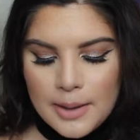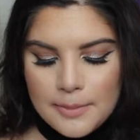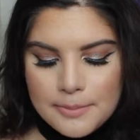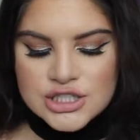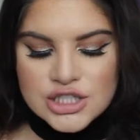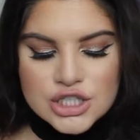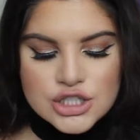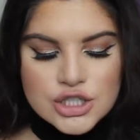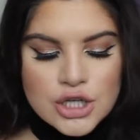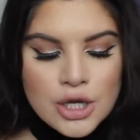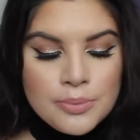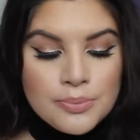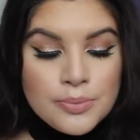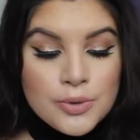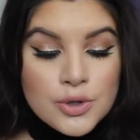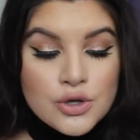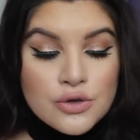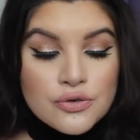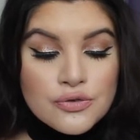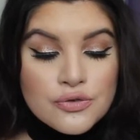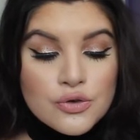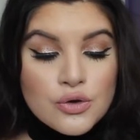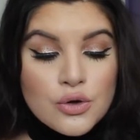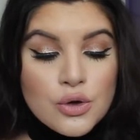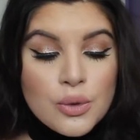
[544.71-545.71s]
It's such a
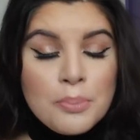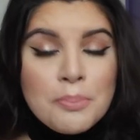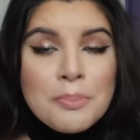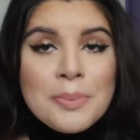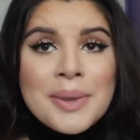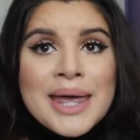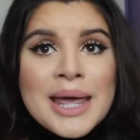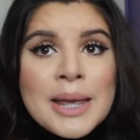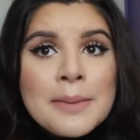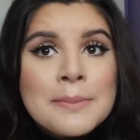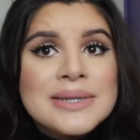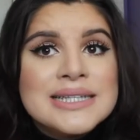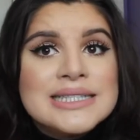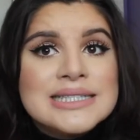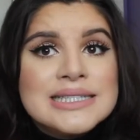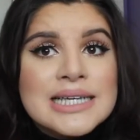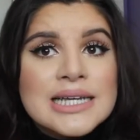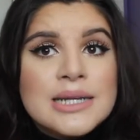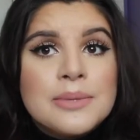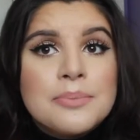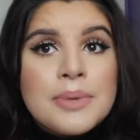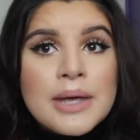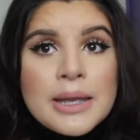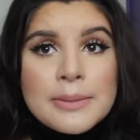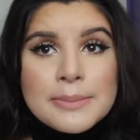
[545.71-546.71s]
beautiful
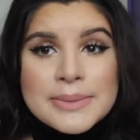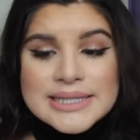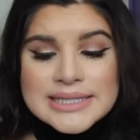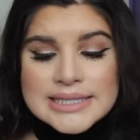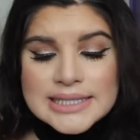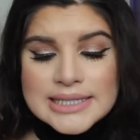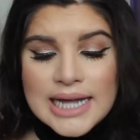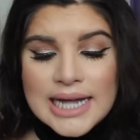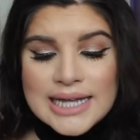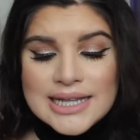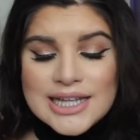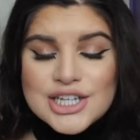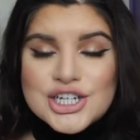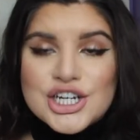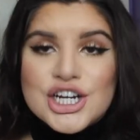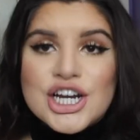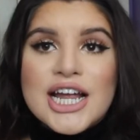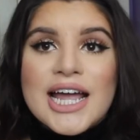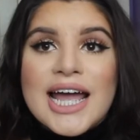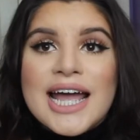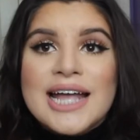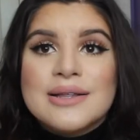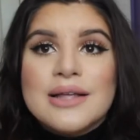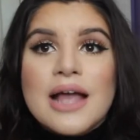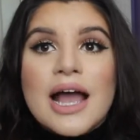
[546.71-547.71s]
pigmented
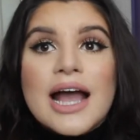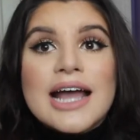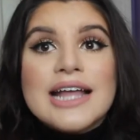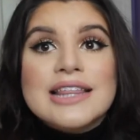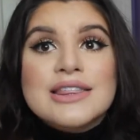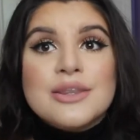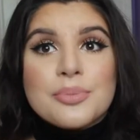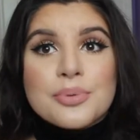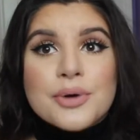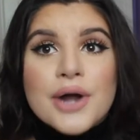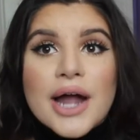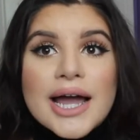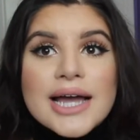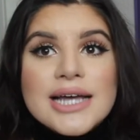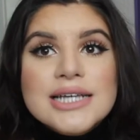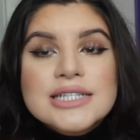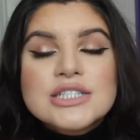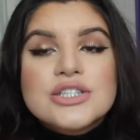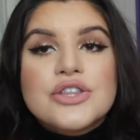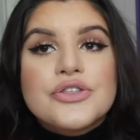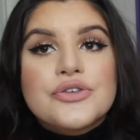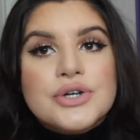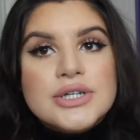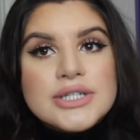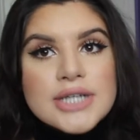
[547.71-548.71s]
highlighter, and the
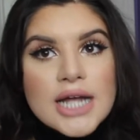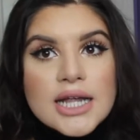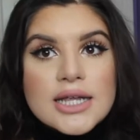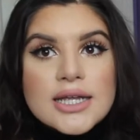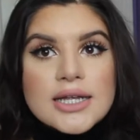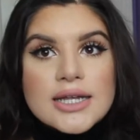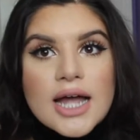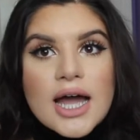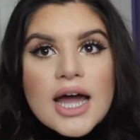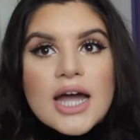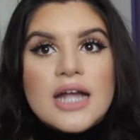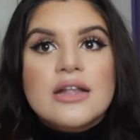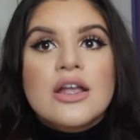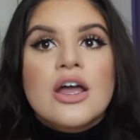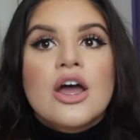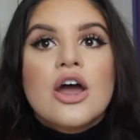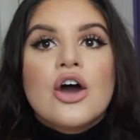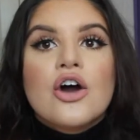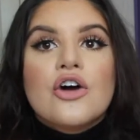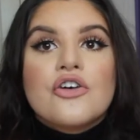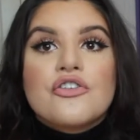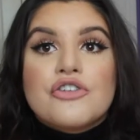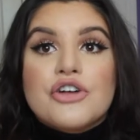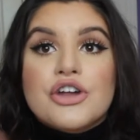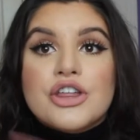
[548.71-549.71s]
price, $3.99
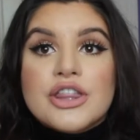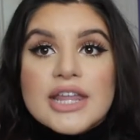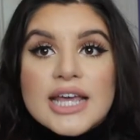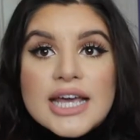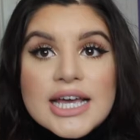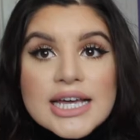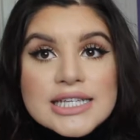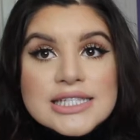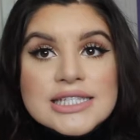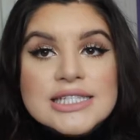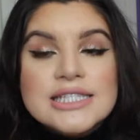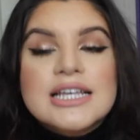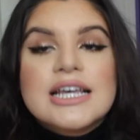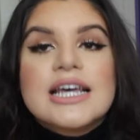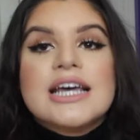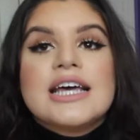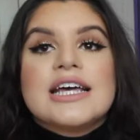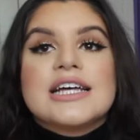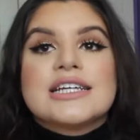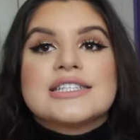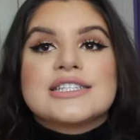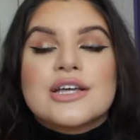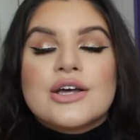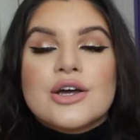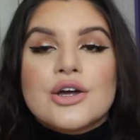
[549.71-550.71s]
for this,
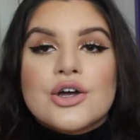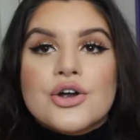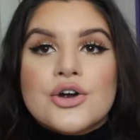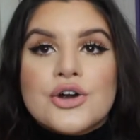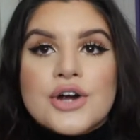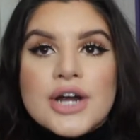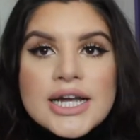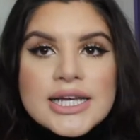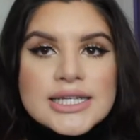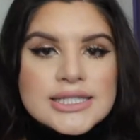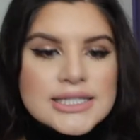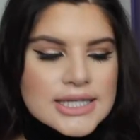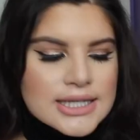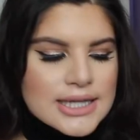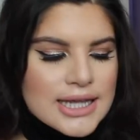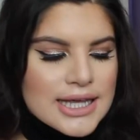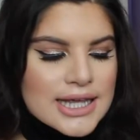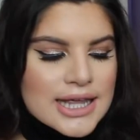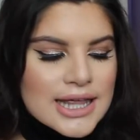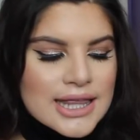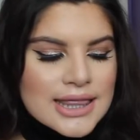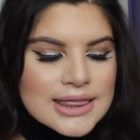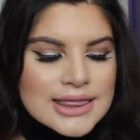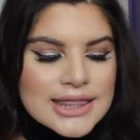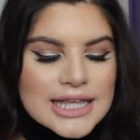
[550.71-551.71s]
is crazy.
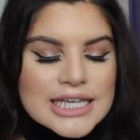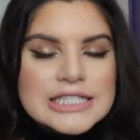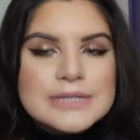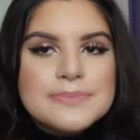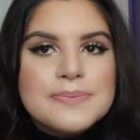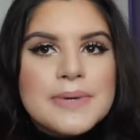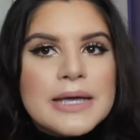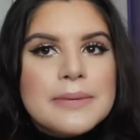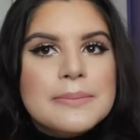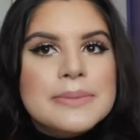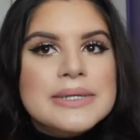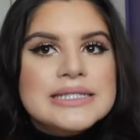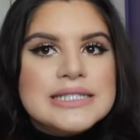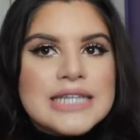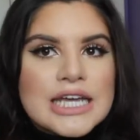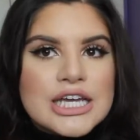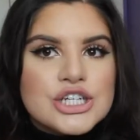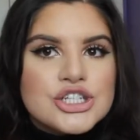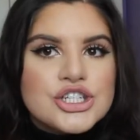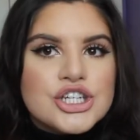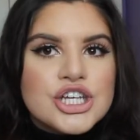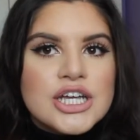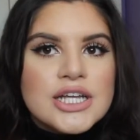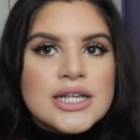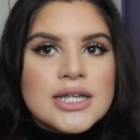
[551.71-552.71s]
Like, this
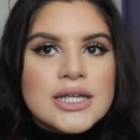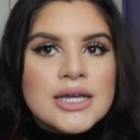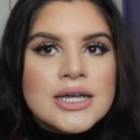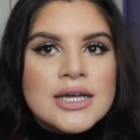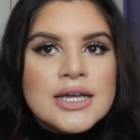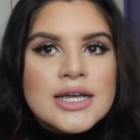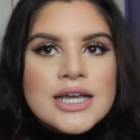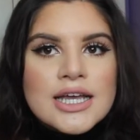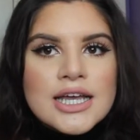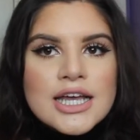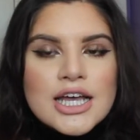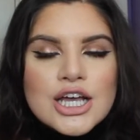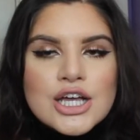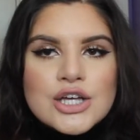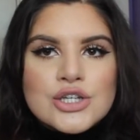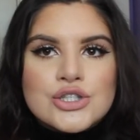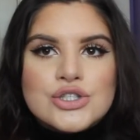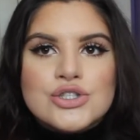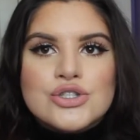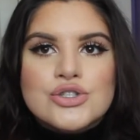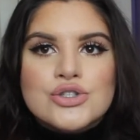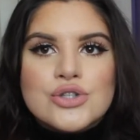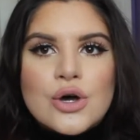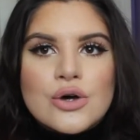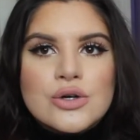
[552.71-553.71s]
pigmentation
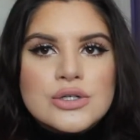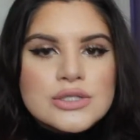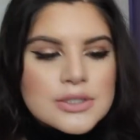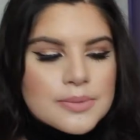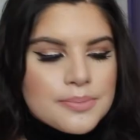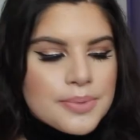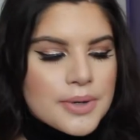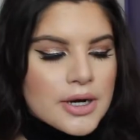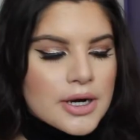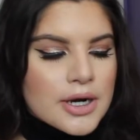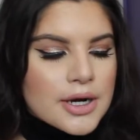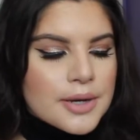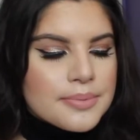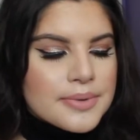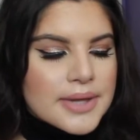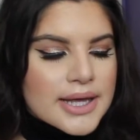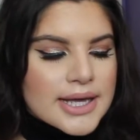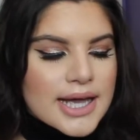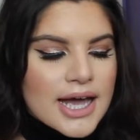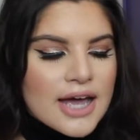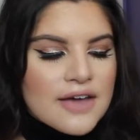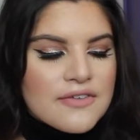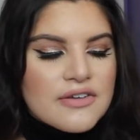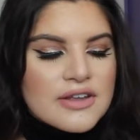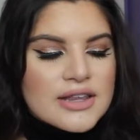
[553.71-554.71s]
is so superb.
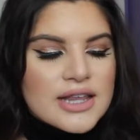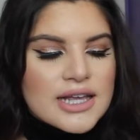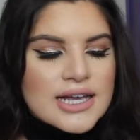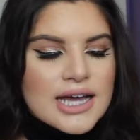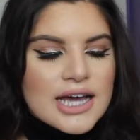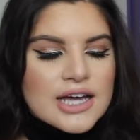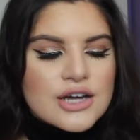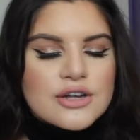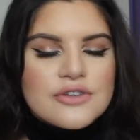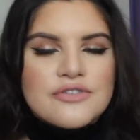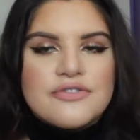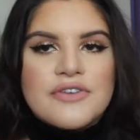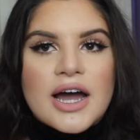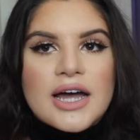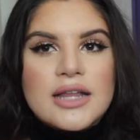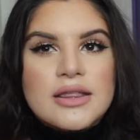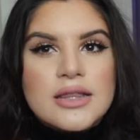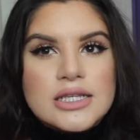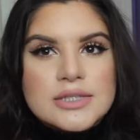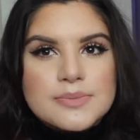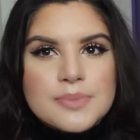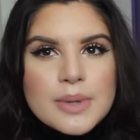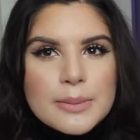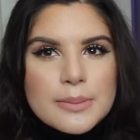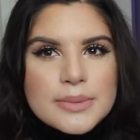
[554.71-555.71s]
Like, I feel like I could
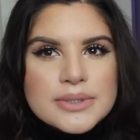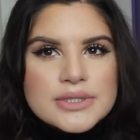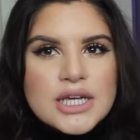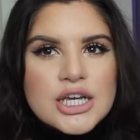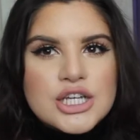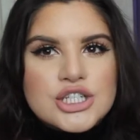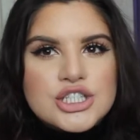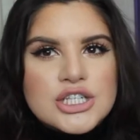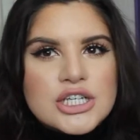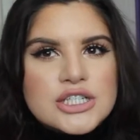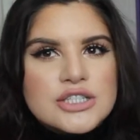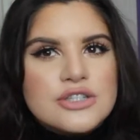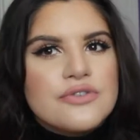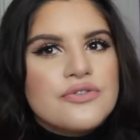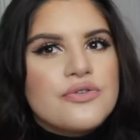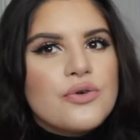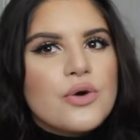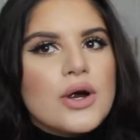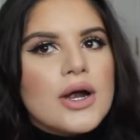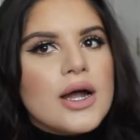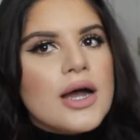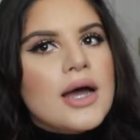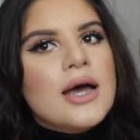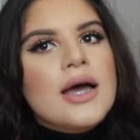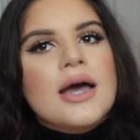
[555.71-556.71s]
find this pigmentation at
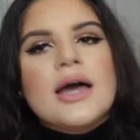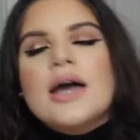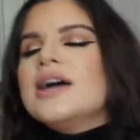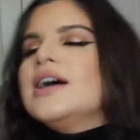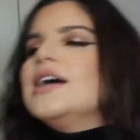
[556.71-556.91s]
Sephora.